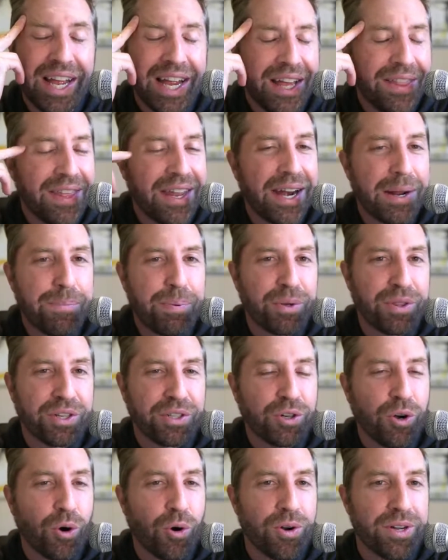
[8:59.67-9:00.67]
And then I put the
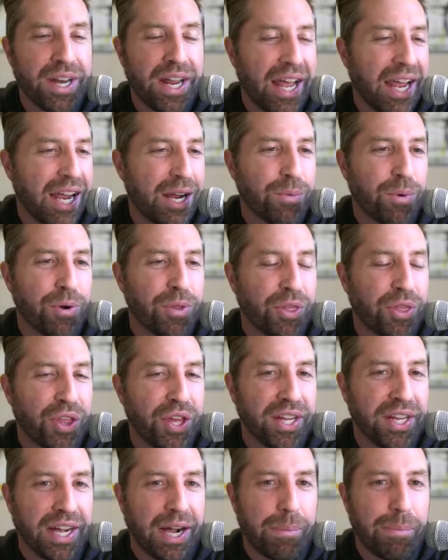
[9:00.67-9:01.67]
Gordon Heyward
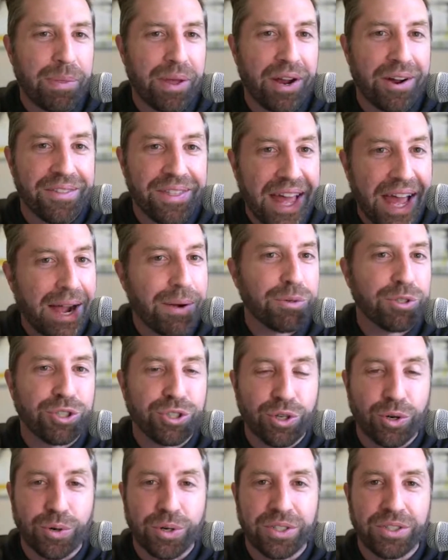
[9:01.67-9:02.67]
thing up there, and that was
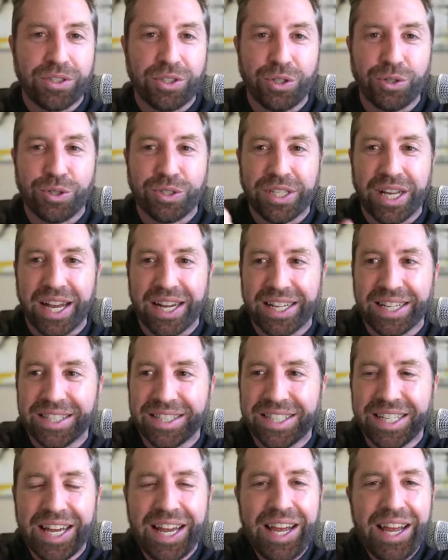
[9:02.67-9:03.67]
sold in 2
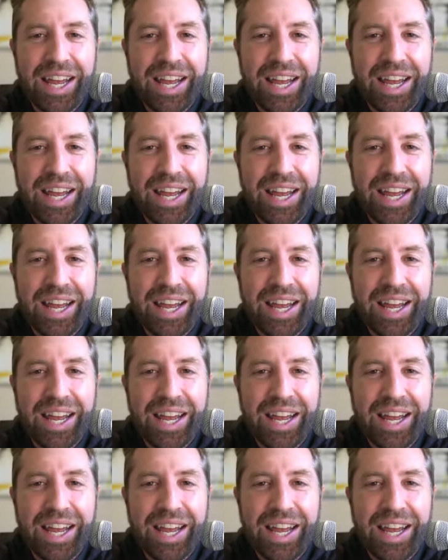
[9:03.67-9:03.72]
seconds.